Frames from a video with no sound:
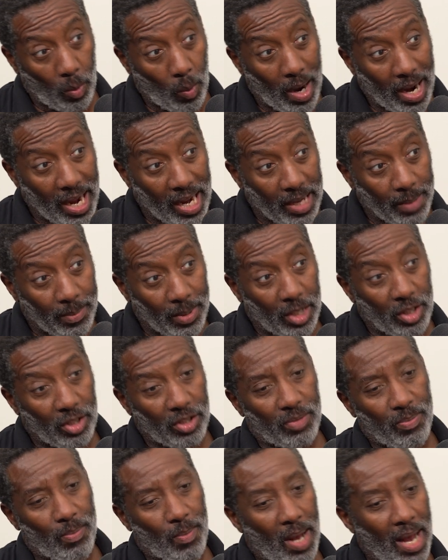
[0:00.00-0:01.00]
way
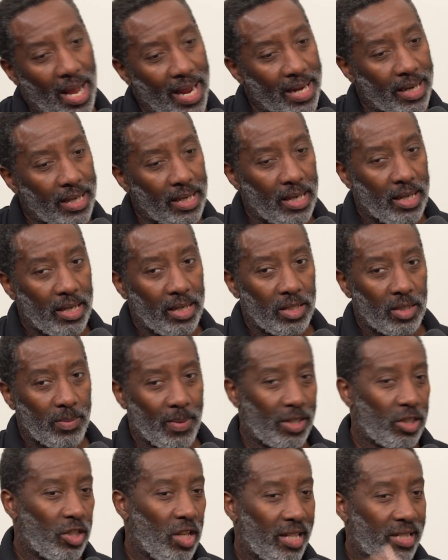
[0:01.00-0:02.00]
because my
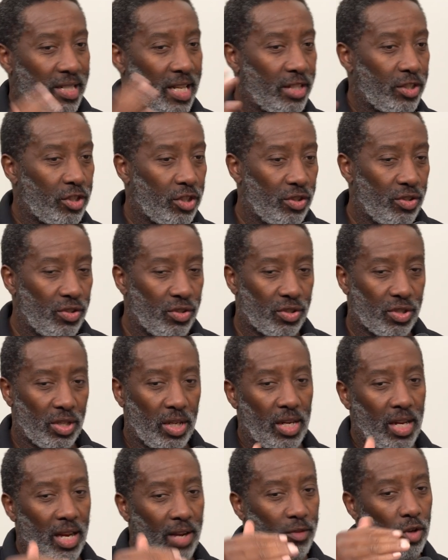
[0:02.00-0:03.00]
specializations
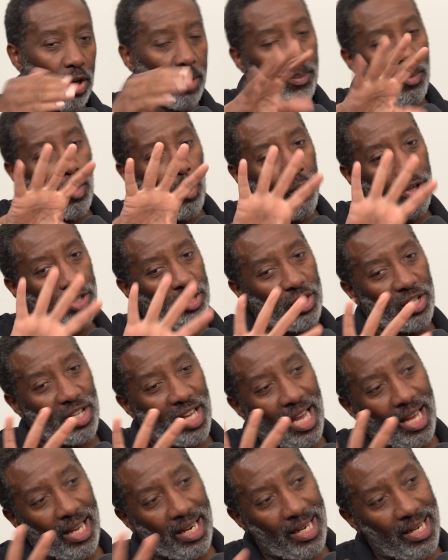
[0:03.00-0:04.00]
have gone more into the
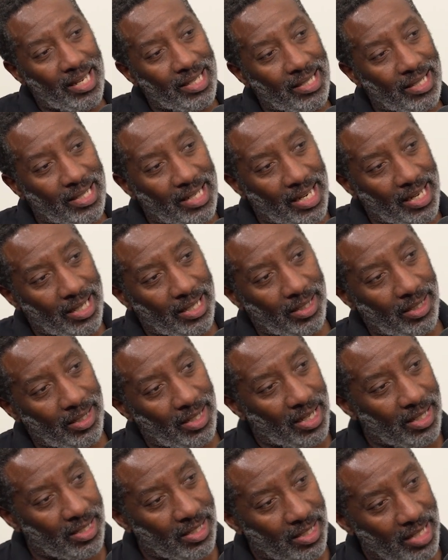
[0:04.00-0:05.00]
holistic
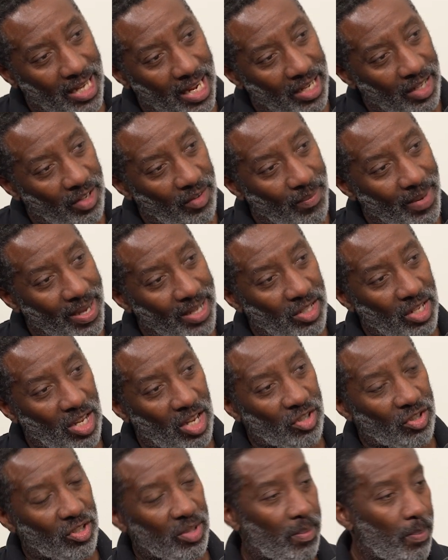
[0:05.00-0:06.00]
understanding of
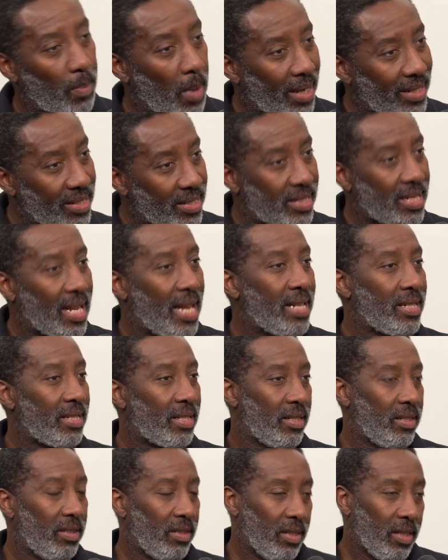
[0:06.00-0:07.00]
massage and mindset
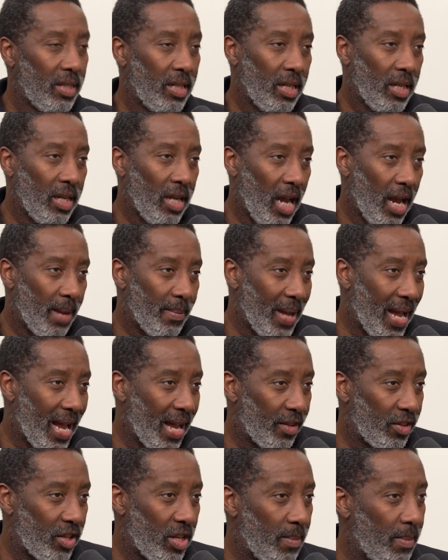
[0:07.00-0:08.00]
and
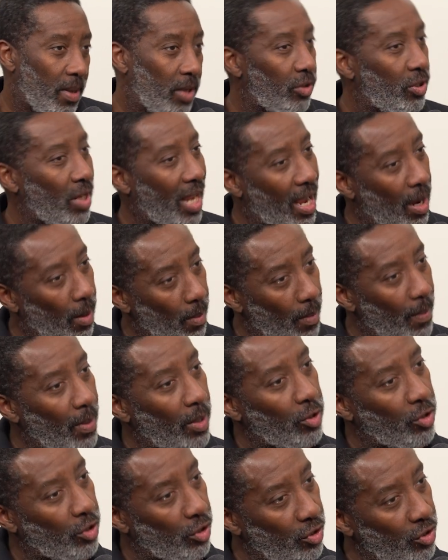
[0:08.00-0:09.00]
how
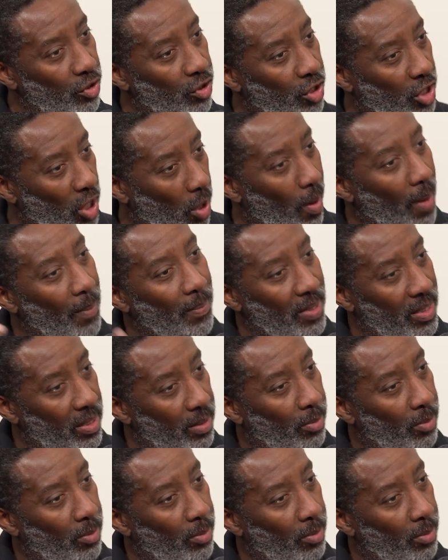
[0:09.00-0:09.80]
emotions show up in the